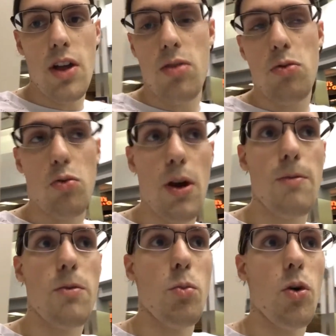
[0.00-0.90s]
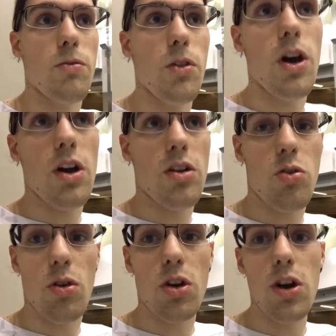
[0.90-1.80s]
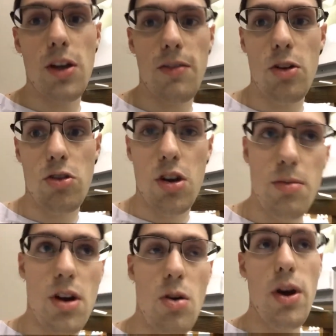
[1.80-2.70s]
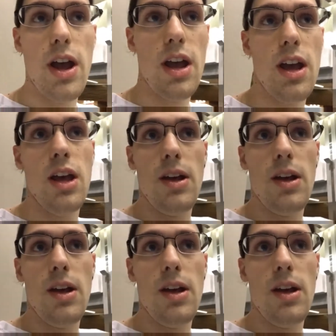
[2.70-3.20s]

and subscribe for more vlogs or cooking videos coming your way.